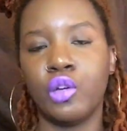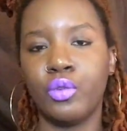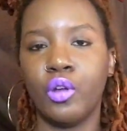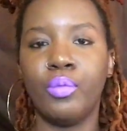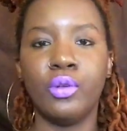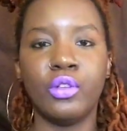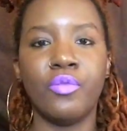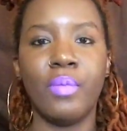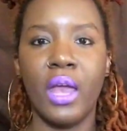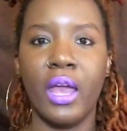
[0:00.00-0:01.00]
with an abusive
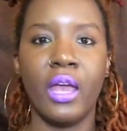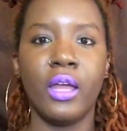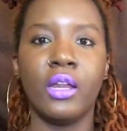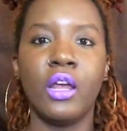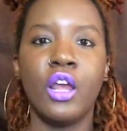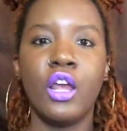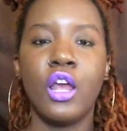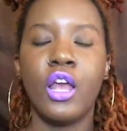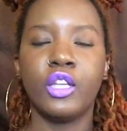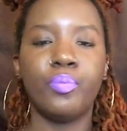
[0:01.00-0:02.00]
man,
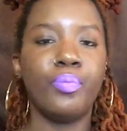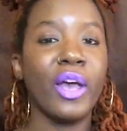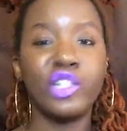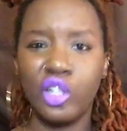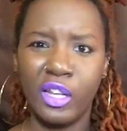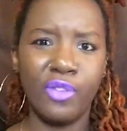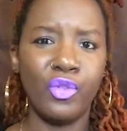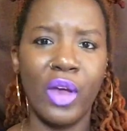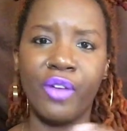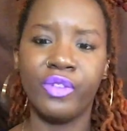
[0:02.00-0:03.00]
especially if
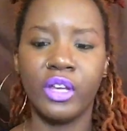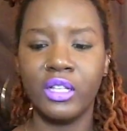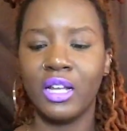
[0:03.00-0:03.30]
you have kids.